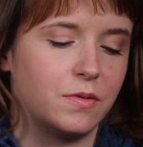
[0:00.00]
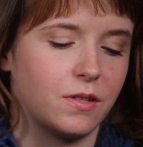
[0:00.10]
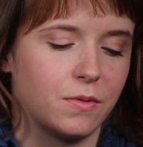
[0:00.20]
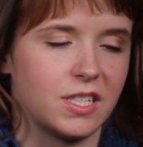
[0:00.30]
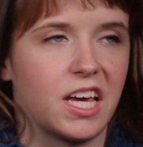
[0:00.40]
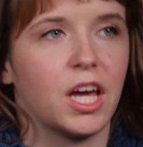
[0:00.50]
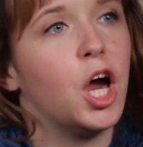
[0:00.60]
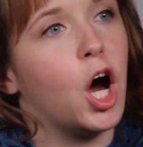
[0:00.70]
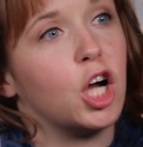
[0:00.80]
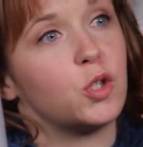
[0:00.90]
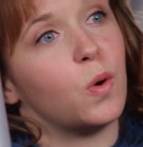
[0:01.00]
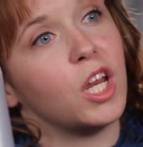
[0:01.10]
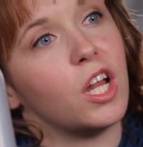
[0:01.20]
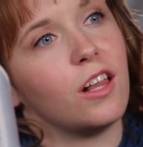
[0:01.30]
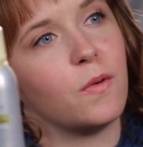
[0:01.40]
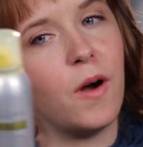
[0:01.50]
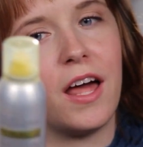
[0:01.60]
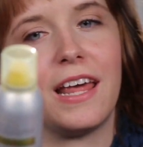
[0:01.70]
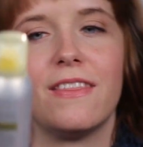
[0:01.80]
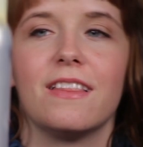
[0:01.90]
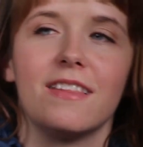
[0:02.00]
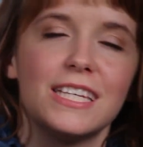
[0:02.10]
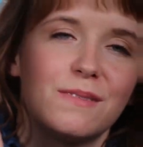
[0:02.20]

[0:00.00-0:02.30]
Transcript: There was like a $20 one and then this